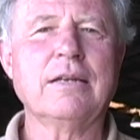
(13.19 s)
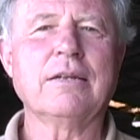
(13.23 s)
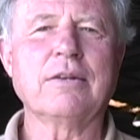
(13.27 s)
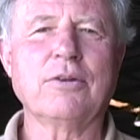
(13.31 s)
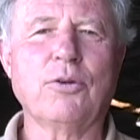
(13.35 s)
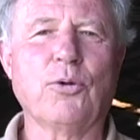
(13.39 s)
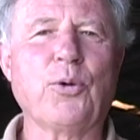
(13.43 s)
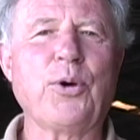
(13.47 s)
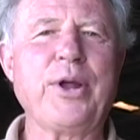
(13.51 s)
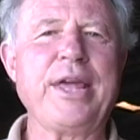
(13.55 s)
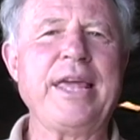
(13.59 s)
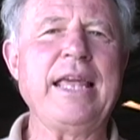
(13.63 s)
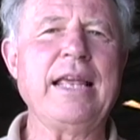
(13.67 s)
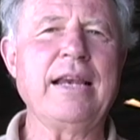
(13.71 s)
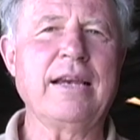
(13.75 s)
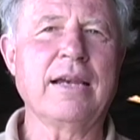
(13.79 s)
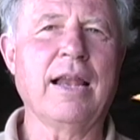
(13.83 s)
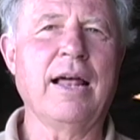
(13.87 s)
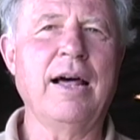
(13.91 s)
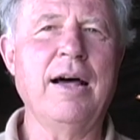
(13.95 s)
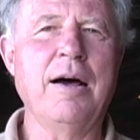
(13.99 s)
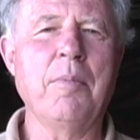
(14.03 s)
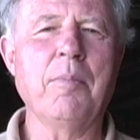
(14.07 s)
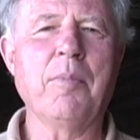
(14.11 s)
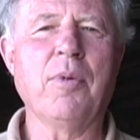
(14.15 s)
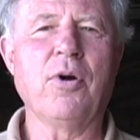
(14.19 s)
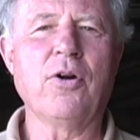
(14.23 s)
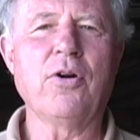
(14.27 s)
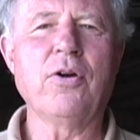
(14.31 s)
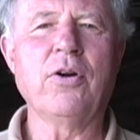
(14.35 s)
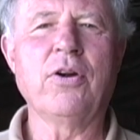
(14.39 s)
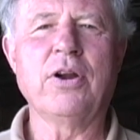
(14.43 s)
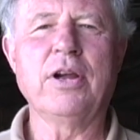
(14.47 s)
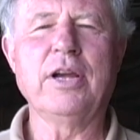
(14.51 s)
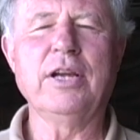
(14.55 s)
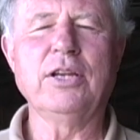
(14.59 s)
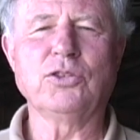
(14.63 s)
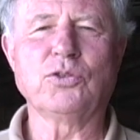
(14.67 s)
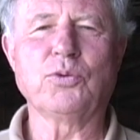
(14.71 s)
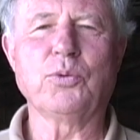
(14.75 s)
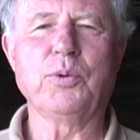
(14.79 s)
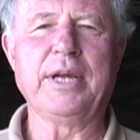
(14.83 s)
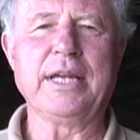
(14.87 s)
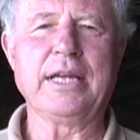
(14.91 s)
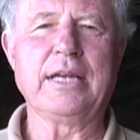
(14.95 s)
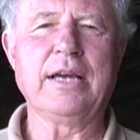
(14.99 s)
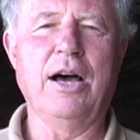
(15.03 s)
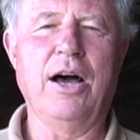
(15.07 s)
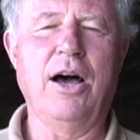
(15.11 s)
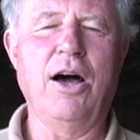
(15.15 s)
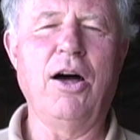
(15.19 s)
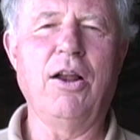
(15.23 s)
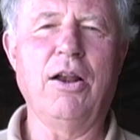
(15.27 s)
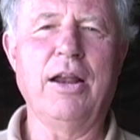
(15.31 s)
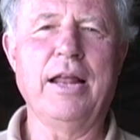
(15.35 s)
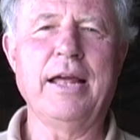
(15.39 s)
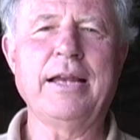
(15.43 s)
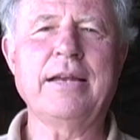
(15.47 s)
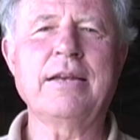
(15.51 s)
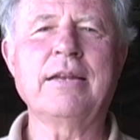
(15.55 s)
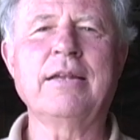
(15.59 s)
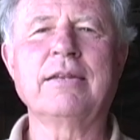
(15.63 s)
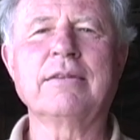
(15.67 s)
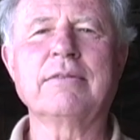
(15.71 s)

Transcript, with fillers: green lumber, as we call it,